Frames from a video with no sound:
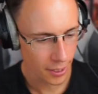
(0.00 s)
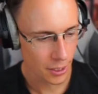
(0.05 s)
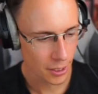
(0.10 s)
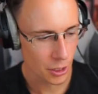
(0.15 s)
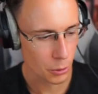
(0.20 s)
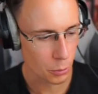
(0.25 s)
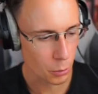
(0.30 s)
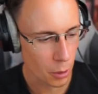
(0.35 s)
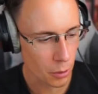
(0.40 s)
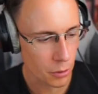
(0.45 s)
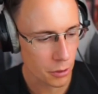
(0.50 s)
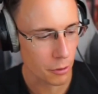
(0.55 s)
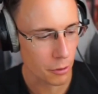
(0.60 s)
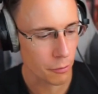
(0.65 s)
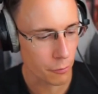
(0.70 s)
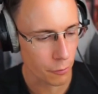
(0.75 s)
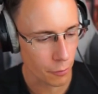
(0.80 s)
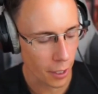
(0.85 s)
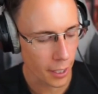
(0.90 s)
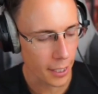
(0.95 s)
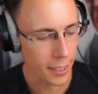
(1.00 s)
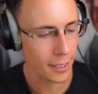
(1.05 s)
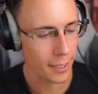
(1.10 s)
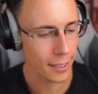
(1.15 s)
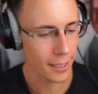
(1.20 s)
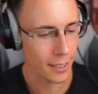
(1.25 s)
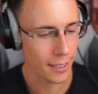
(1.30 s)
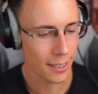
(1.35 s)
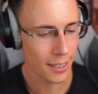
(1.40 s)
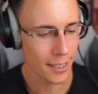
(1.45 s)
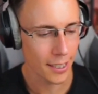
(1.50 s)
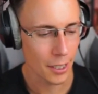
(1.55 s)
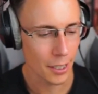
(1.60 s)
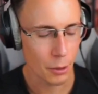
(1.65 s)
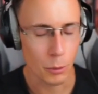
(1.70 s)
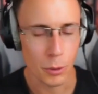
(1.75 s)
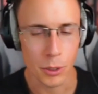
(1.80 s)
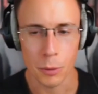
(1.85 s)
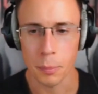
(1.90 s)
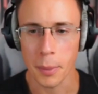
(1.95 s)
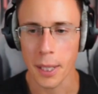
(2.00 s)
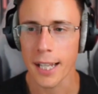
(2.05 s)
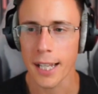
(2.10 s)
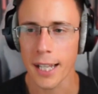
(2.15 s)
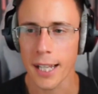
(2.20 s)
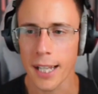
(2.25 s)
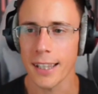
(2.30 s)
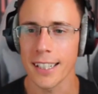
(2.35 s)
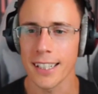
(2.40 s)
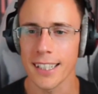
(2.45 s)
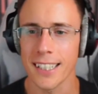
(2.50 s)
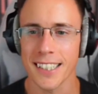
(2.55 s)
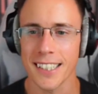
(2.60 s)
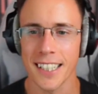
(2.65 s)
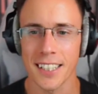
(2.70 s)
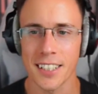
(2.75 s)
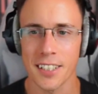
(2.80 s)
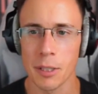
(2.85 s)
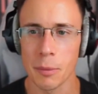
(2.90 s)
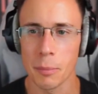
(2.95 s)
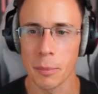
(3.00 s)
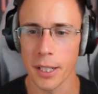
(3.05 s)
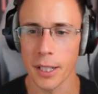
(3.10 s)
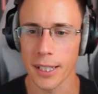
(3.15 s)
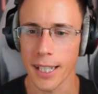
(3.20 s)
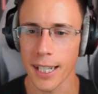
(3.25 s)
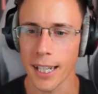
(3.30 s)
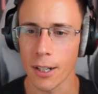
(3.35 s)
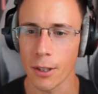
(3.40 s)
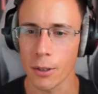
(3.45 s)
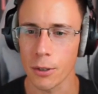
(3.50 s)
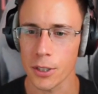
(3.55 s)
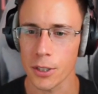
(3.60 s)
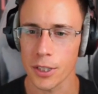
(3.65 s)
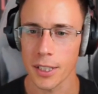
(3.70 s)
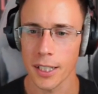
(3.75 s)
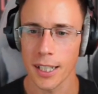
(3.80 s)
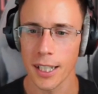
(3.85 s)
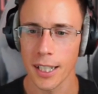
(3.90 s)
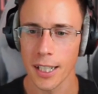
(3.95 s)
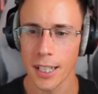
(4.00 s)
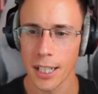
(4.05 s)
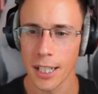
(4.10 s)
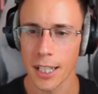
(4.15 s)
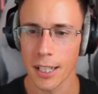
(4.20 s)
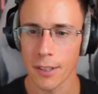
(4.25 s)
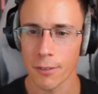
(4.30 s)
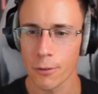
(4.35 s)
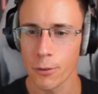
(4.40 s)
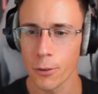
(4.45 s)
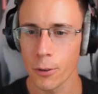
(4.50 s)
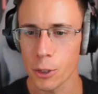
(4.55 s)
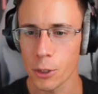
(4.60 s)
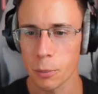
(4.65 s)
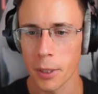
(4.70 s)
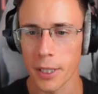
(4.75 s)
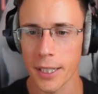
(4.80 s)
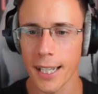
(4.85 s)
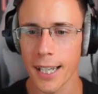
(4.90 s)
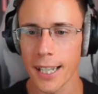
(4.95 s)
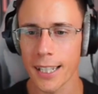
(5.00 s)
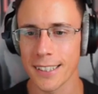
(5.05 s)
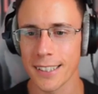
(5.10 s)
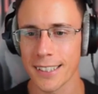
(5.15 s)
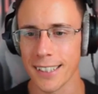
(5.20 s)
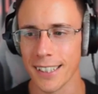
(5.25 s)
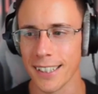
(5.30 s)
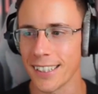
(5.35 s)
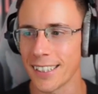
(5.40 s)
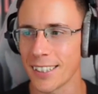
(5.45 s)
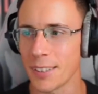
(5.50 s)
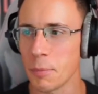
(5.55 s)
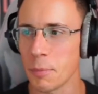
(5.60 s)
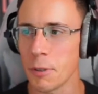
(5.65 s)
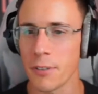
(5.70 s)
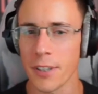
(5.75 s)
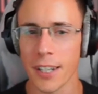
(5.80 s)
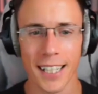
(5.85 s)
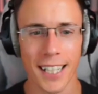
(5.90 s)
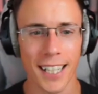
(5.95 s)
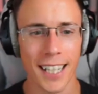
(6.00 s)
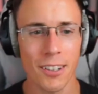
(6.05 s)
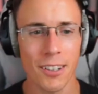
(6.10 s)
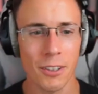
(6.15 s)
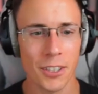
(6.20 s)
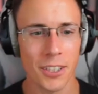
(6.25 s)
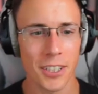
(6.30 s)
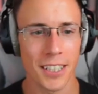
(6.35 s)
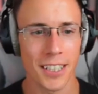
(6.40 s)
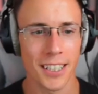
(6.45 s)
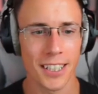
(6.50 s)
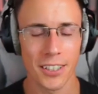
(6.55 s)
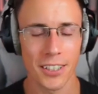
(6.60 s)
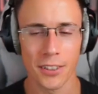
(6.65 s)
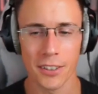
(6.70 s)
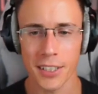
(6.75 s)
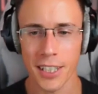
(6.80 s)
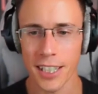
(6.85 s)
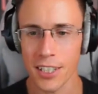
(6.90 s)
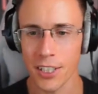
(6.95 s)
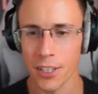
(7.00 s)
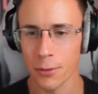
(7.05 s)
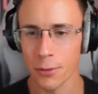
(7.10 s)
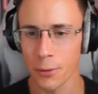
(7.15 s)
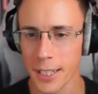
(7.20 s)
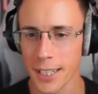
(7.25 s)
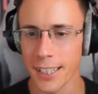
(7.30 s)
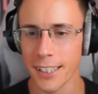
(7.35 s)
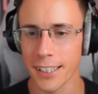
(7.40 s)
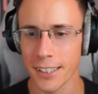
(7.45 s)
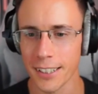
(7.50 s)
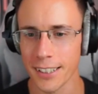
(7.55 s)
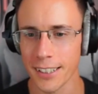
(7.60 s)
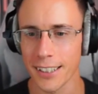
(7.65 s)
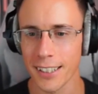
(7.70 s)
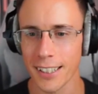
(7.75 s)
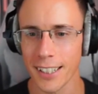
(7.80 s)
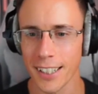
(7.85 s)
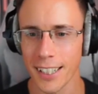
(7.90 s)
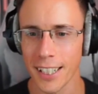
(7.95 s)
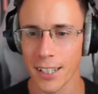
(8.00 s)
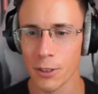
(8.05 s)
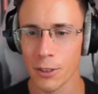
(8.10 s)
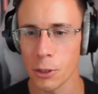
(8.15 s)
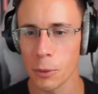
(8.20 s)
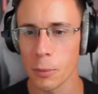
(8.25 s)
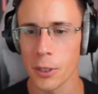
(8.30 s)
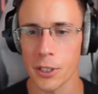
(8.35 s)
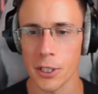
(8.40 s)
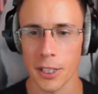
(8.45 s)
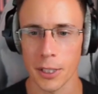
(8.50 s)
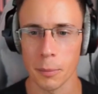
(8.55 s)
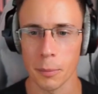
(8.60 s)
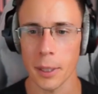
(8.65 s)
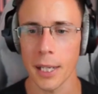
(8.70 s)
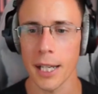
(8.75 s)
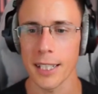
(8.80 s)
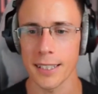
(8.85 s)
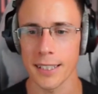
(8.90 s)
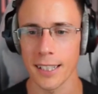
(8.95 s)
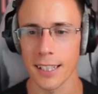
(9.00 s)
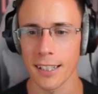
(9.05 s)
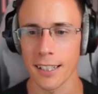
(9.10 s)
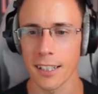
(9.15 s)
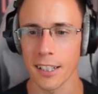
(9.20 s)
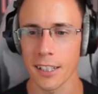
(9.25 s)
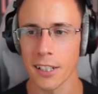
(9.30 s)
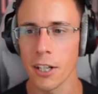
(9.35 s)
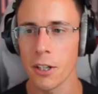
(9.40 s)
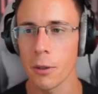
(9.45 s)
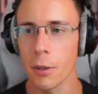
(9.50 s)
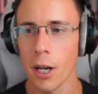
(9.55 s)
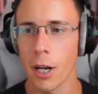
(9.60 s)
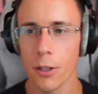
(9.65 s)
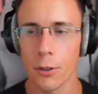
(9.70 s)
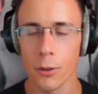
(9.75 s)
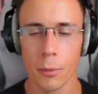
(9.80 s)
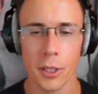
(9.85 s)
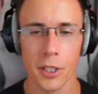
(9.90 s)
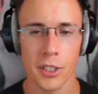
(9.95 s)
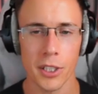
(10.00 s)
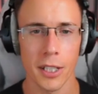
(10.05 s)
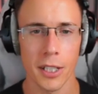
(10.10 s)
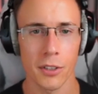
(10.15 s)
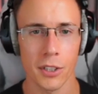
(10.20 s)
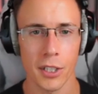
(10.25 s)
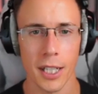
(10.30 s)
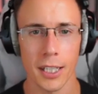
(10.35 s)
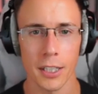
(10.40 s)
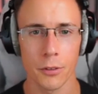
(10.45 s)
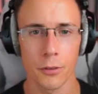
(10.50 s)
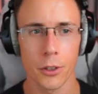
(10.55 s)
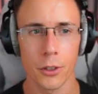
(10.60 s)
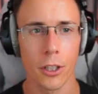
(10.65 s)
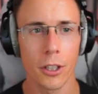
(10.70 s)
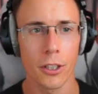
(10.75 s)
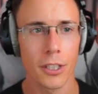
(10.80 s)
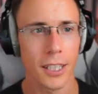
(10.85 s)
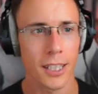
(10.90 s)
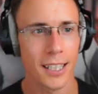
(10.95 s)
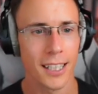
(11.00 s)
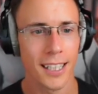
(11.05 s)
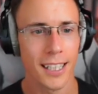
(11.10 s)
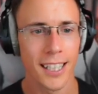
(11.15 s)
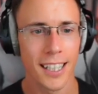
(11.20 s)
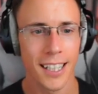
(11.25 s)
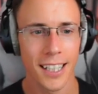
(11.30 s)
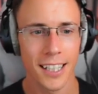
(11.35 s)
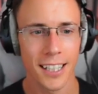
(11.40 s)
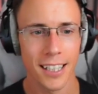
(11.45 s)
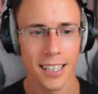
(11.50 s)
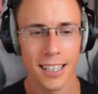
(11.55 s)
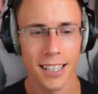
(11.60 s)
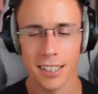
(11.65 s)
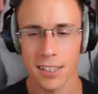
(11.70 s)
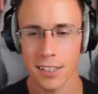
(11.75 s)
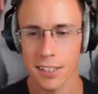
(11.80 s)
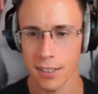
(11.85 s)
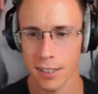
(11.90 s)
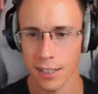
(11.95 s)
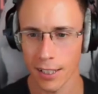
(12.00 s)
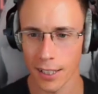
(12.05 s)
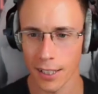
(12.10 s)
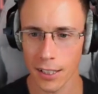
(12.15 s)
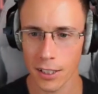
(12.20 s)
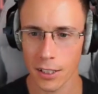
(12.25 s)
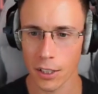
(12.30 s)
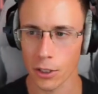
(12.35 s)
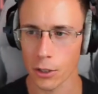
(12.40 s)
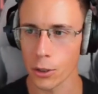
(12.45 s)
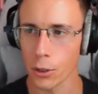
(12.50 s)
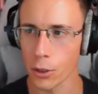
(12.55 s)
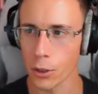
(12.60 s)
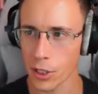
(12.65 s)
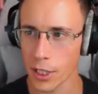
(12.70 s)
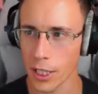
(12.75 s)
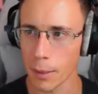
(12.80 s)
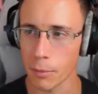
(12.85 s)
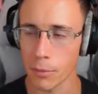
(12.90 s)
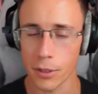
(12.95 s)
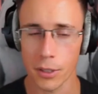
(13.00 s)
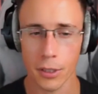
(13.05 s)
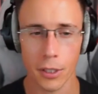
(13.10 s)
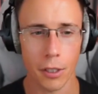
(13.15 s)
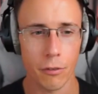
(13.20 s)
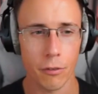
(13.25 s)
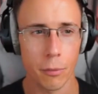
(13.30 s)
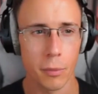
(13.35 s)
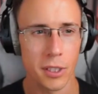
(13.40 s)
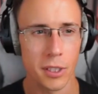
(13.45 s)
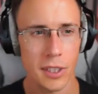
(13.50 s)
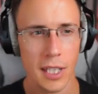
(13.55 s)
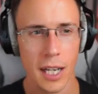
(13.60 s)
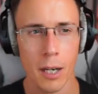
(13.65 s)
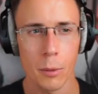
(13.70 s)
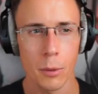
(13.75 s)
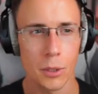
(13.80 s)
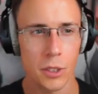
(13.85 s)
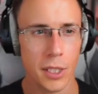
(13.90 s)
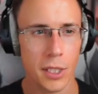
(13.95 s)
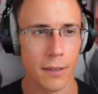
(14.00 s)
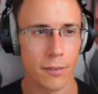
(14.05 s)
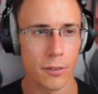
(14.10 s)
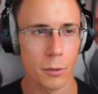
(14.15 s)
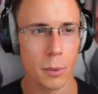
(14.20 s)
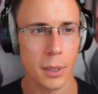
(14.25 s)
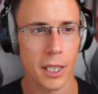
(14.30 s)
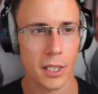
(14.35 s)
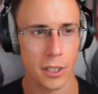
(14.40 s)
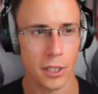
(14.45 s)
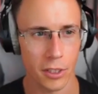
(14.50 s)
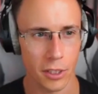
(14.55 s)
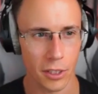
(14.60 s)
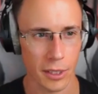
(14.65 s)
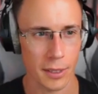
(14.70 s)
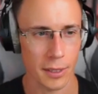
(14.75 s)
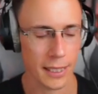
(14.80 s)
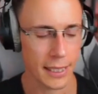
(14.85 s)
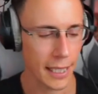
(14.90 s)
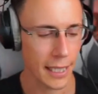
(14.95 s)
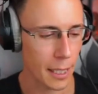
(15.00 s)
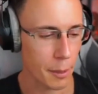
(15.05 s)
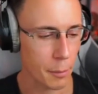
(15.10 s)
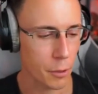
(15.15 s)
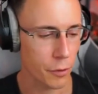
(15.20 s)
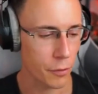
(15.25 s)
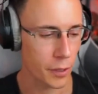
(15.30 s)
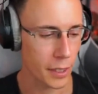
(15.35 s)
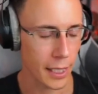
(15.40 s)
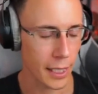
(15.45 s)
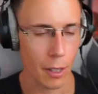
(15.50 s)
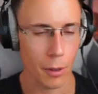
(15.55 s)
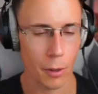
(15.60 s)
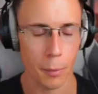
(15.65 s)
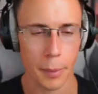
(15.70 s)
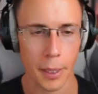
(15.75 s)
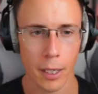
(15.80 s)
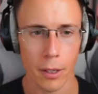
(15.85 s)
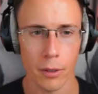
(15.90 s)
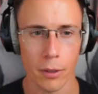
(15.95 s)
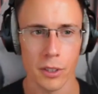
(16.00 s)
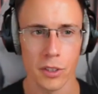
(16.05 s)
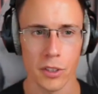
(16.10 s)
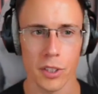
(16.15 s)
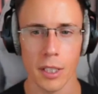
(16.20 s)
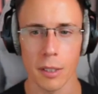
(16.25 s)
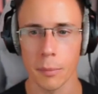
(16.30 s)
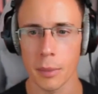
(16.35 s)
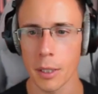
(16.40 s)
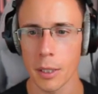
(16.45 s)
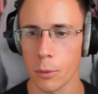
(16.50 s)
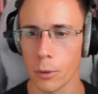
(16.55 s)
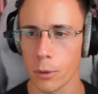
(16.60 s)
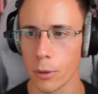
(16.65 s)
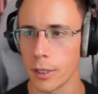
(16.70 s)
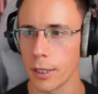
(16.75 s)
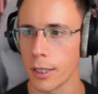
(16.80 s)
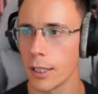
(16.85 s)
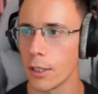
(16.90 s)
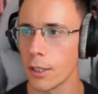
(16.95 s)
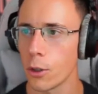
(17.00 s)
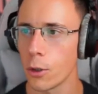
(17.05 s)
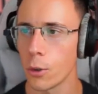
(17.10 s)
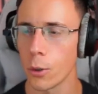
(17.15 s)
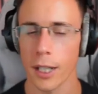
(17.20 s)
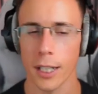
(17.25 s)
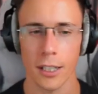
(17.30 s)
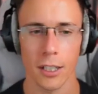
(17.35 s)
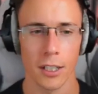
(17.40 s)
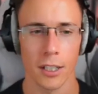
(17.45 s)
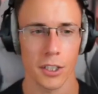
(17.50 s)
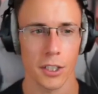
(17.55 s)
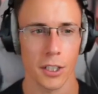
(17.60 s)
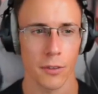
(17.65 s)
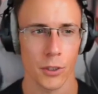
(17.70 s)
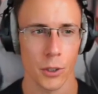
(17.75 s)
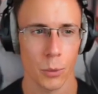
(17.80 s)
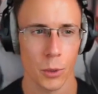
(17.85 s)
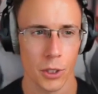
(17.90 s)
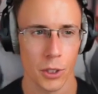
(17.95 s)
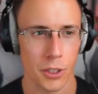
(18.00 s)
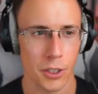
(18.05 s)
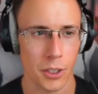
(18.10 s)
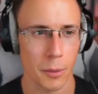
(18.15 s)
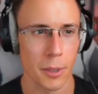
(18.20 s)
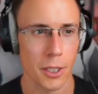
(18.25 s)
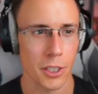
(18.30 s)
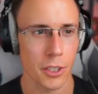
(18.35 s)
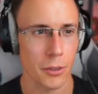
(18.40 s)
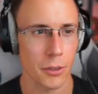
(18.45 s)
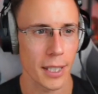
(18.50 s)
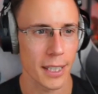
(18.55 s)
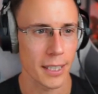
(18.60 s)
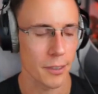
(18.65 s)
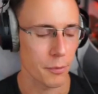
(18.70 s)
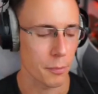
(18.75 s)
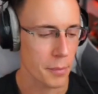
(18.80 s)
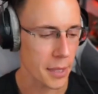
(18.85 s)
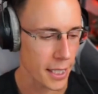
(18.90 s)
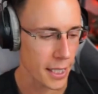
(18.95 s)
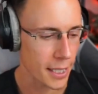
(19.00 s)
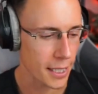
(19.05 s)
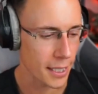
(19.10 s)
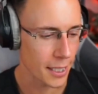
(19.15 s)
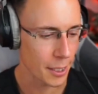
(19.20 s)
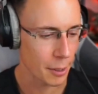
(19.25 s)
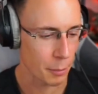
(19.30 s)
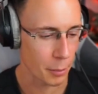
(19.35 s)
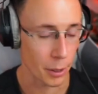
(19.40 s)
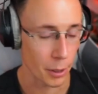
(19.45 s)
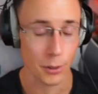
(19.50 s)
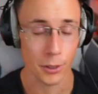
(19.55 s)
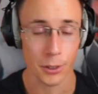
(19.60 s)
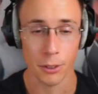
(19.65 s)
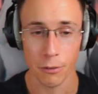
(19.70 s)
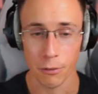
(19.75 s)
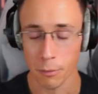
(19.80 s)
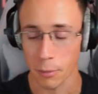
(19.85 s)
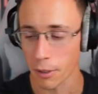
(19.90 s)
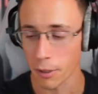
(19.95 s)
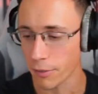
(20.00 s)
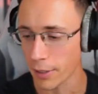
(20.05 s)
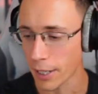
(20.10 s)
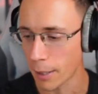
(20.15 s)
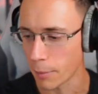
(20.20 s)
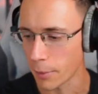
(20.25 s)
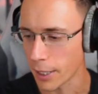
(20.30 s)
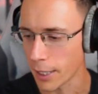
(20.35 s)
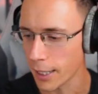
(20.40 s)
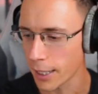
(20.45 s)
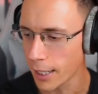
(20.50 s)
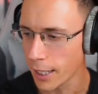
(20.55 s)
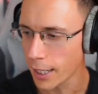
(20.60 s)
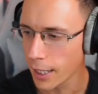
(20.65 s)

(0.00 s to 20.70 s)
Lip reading: So whilst the fire was a bad thing in the sense that it burnt the house, it forced my dad to move out of the house. So it was actually a really good, it was almost like a blessing. Like, I'd almost say it was an act of God, that it's kind of caused him to go from a terrible state of depression to moving out and about and seeing people and all that kind of stuff. So it wasn't so much directed on me, but it was good for my family.